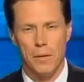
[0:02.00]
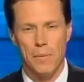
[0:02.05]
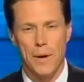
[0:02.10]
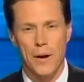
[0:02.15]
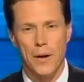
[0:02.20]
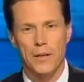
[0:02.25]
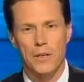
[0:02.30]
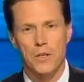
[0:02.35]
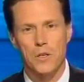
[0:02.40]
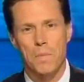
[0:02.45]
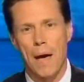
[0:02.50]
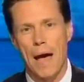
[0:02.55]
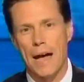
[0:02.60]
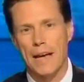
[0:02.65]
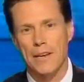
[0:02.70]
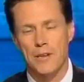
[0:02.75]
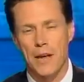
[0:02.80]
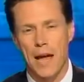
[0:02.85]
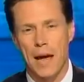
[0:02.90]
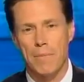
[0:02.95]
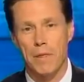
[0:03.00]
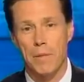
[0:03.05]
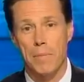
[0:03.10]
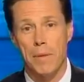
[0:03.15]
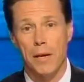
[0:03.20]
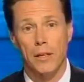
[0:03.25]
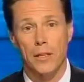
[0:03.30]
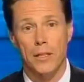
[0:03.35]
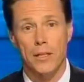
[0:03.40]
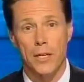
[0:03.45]
Well, America's pastime in the
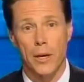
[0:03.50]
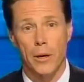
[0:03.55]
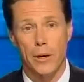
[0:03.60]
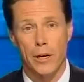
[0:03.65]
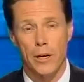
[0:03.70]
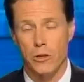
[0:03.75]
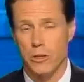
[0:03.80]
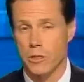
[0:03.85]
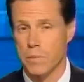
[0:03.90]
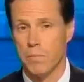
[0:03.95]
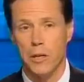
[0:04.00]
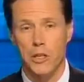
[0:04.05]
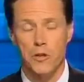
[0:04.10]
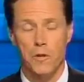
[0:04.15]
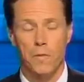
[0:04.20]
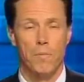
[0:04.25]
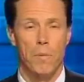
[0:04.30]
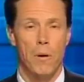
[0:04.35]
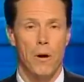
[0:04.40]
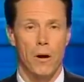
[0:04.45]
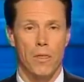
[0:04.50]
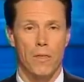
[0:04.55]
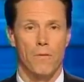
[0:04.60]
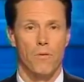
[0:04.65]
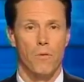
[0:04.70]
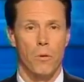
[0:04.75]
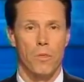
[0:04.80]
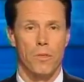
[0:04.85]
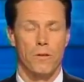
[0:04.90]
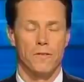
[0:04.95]
military are as much a part of the
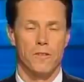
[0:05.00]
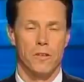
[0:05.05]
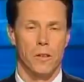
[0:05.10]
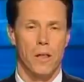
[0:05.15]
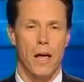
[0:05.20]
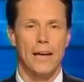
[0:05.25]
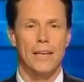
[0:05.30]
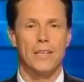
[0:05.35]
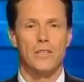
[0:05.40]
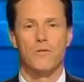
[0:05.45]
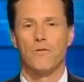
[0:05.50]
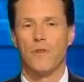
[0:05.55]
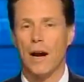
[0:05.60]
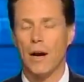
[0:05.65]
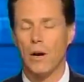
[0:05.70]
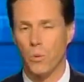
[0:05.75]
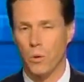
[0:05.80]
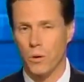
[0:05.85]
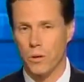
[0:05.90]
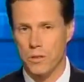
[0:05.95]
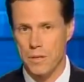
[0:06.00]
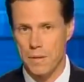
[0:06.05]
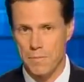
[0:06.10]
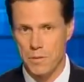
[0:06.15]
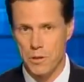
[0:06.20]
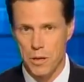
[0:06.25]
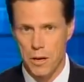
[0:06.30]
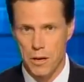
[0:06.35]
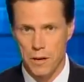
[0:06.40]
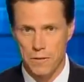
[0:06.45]
4th of July as fireworks
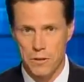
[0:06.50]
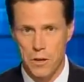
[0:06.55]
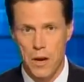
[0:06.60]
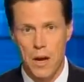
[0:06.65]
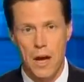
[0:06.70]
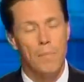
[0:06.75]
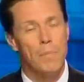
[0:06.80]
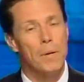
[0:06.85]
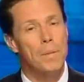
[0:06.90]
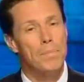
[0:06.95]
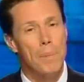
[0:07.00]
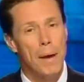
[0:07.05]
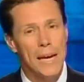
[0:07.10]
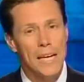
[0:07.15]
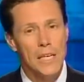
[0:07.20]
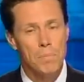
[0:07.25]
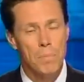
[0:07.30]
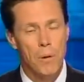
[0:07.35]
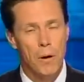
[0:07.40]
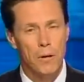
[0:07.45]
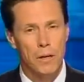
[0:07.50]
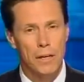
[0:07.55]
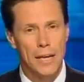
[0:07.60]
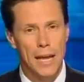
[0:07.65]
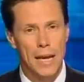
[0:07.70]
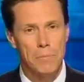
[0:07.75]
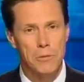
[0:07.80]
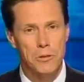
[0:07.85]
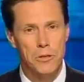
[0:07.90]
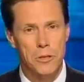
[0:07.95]
themselves. But baseball
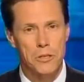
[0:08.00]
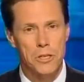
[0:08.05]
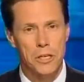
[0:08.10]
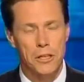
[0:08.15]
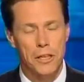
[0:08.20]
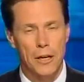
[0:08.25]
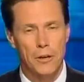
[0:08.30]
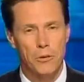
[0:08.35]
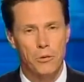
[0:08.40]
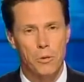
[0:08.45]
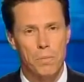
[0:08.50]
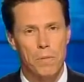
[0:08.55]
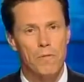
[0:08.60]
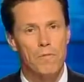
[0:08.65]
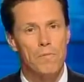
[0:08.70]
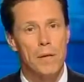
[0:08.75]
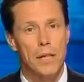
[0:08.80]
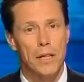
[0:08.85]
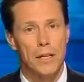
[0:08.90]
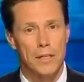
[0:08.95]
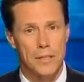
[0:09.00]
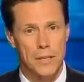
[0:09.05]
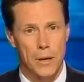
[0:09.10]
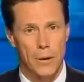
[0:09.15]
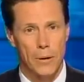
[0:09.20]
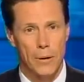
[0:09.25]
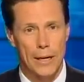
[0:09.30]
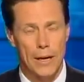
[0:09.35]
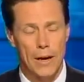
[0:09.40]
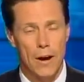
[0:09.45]
enables a select group of
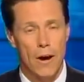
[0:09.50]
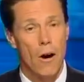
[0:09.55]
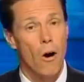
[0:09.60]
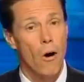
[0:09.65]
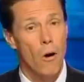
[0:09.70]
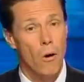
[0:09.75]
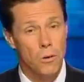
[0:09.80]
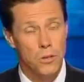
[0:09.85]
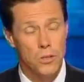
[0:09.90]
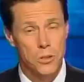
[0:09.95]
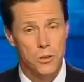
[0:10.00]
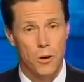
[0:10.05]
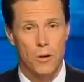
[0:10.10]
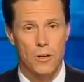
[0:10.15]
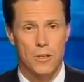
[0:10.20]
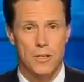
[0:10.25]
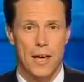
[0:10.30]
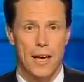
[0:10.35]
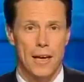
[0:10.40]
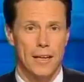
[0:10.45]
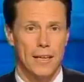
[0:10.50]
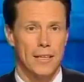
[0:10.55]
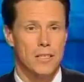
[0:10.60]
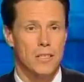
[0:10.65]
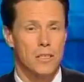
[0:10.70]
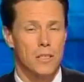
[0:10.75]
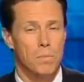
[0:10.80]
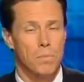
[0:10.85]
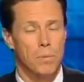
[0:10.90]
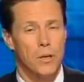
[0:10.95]
military, all-stars that is,
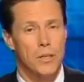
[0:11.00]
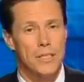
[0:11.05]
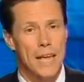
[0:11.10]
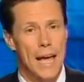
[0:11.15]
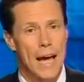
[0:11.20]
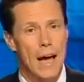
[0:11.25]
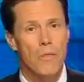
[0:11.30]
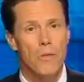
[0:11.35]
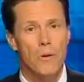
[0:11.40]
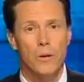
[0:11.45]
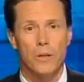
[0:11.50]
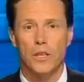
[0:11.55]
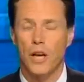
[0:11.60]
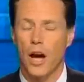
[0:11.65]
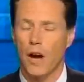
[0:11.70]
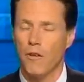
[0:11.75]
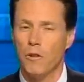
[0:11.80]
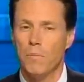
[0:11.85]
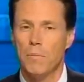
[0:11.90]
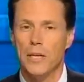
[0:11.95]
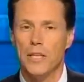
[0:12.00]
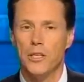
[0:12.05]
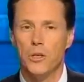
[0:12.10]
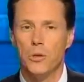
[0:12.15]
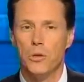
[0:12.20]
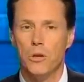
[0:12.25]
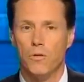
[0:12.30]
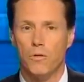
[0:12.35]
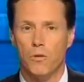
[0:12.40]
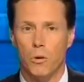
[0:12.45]
to put down their government
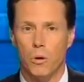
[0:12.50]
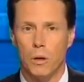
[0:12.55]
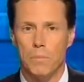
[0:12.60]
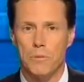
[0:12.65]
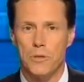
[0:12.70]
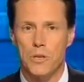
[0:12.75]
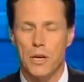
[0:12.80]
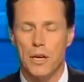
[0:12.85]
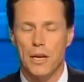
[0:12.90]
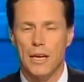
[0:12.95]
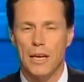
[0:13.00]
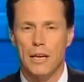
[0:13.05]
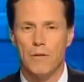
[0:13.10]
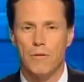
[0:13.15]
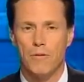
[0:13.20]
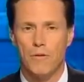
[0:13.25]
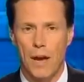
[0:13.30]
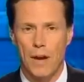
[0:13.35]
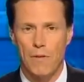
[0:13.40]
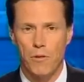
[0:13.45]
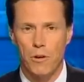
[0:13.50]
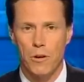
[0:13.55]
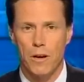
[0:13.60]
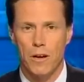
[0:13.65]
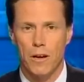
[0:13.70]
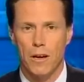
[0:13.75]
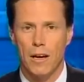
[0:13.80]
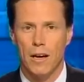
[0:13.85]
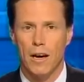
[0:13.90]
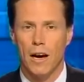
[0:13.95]
uniforms in favor
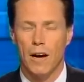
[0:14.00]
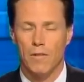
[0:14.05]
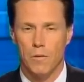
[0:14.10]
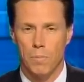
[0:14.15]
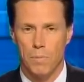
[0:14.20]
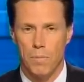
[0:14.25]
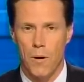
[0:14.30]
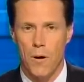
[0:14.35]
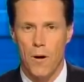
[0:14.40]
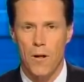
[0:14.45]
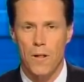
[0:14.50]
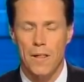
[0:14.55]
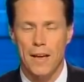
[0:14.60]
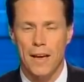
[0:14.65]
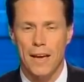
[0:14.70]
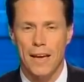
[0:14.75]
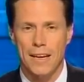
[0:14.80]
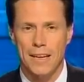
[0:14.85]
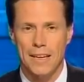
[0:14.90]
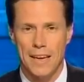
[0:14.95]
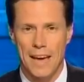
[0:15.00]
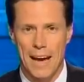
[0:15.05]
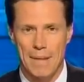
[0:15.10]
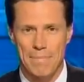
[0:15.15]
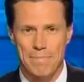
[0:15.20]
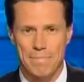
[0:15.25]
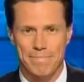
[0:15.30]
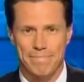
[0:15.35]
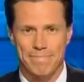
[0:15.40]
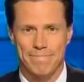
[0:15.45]
of a ball and a cap.
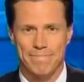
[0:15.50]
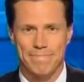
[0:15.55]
